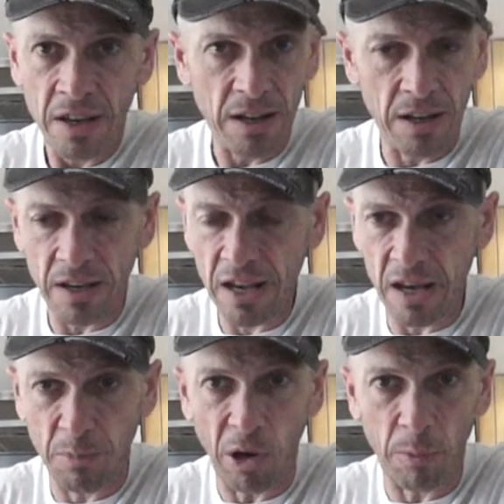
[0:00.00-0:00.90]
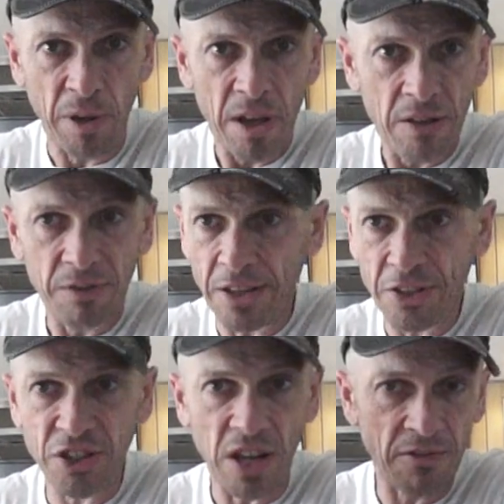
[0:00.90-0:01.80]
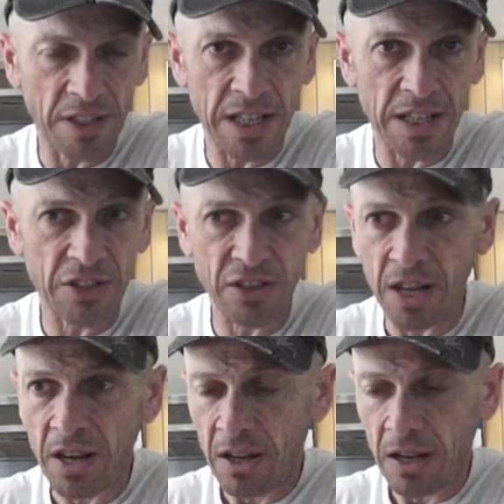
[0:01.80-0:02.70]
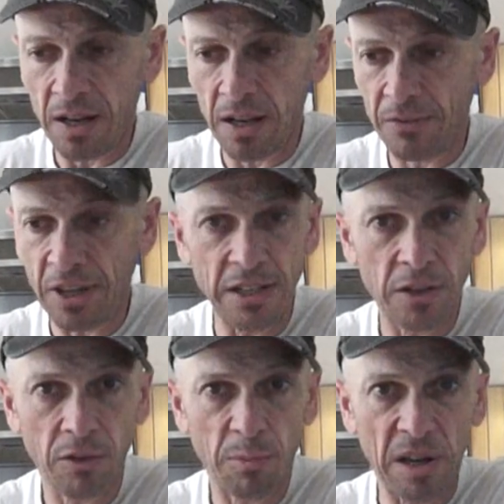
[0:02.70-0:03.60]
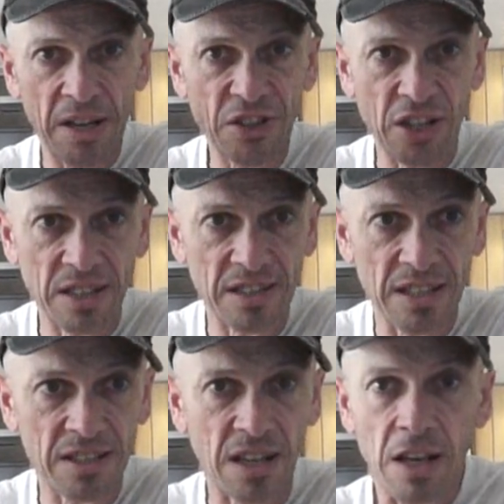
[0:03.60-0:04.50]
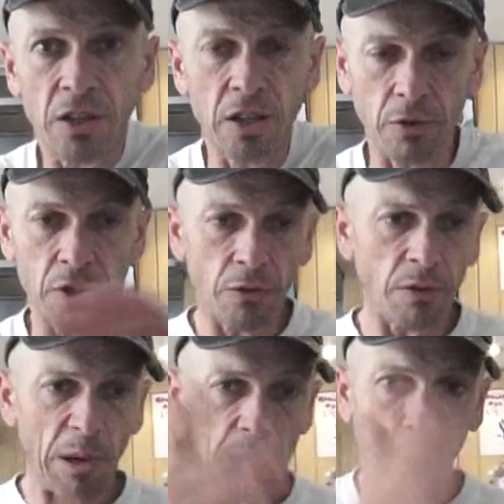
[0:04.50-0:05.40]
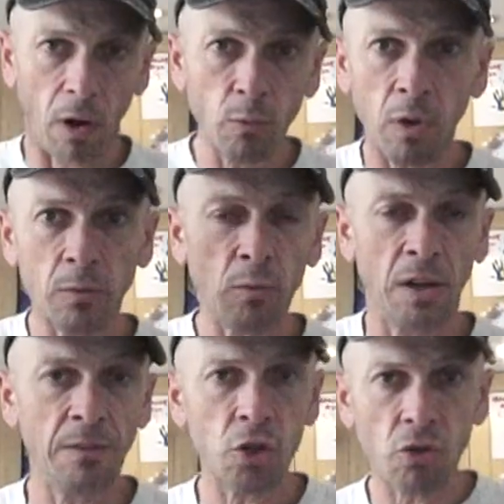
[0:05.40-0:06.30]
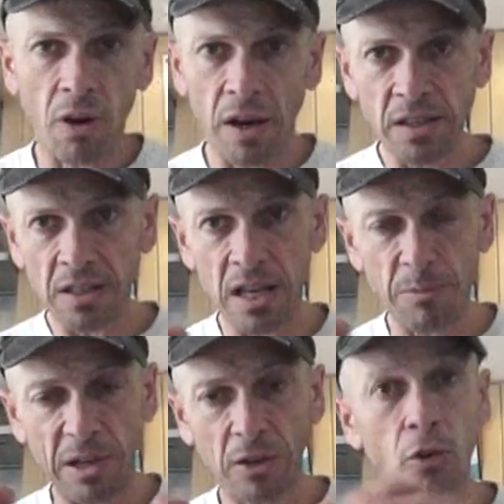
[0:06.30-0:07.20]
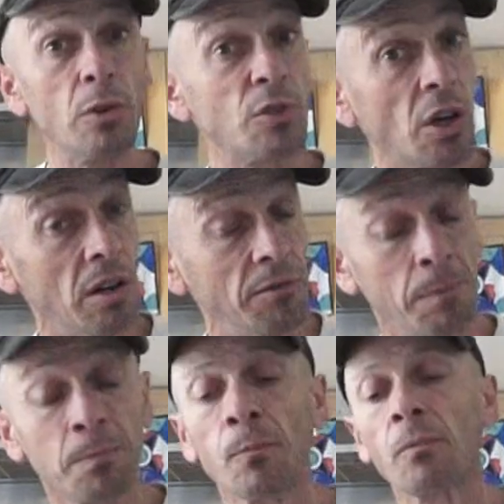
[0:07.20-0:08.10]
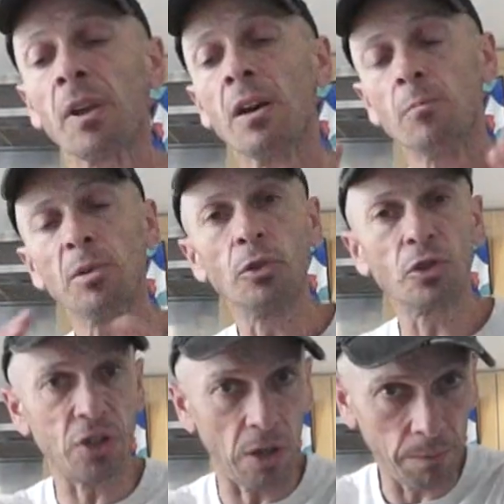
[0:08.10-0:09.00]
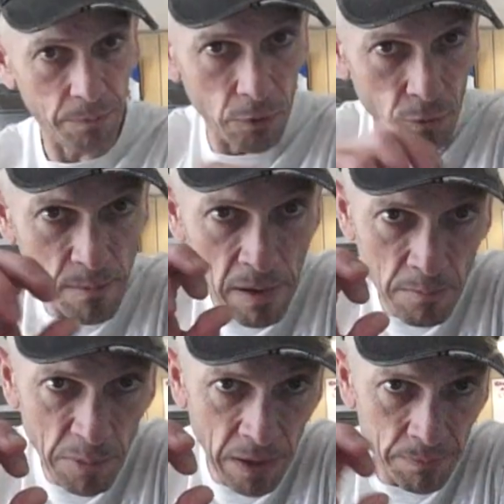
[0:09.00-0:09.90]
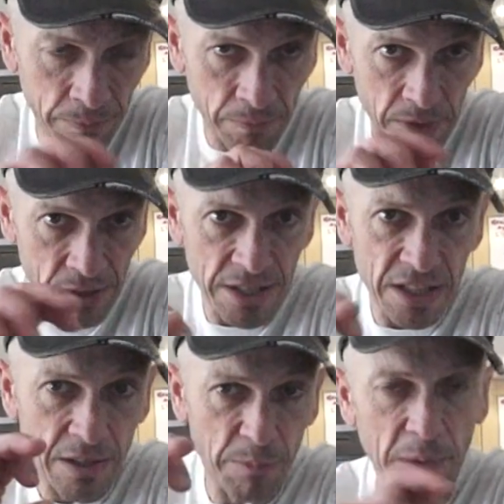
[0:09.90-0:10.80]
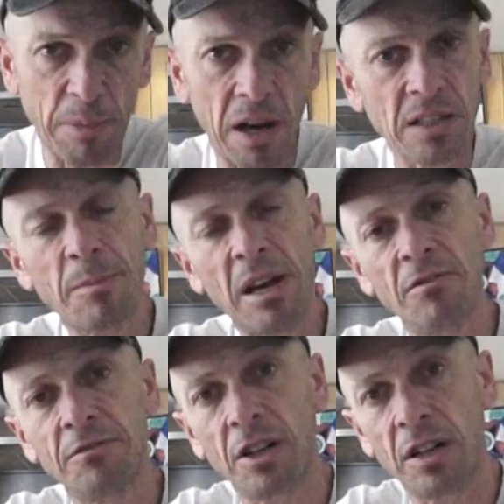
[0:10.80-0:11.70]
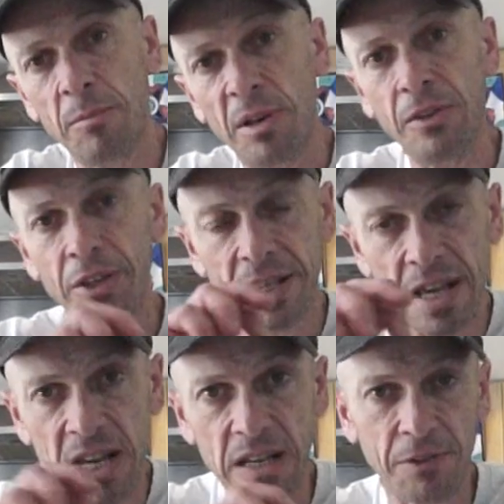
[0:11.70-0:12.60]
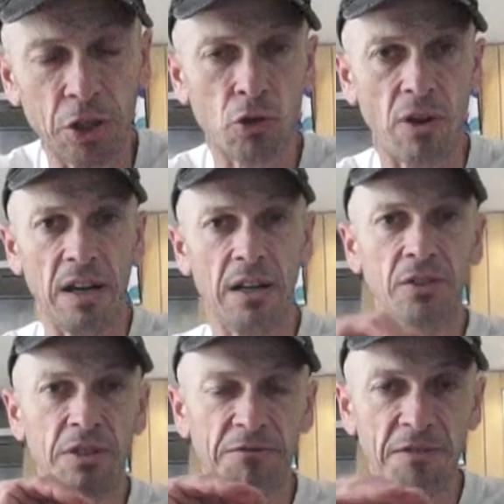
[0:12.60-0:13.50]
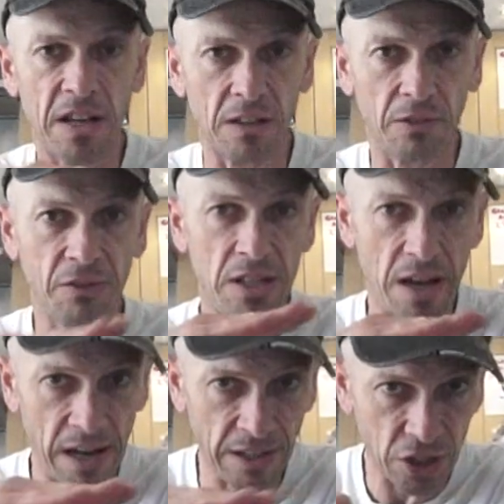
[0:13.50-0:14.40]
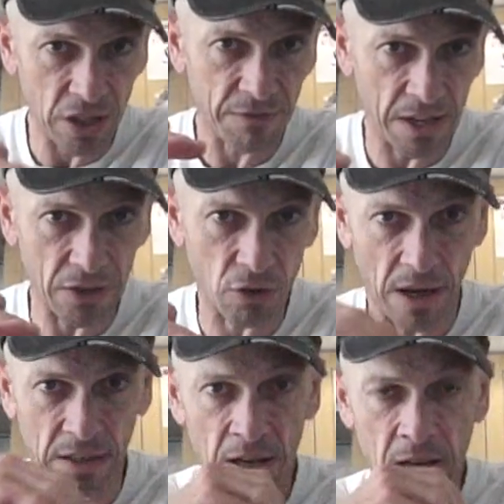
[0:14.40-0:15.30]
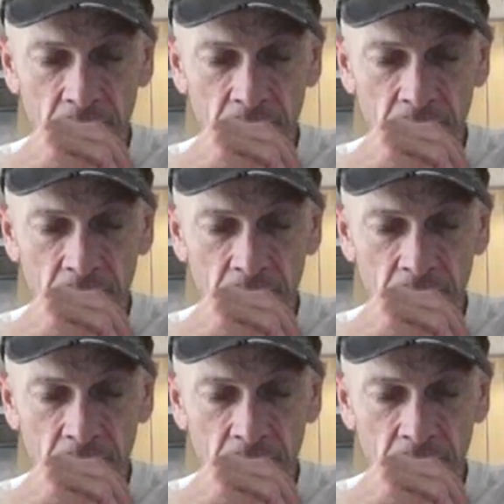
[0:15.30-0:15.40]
uh, hip-hop, then a seventies, uh, then you don't want to play a sixties. Then, you know, you don't want to play one, one, one. Try and keep it groups of. But also, remember, and this is a big part about vibe, the key of the track, the feel, the energy of that track.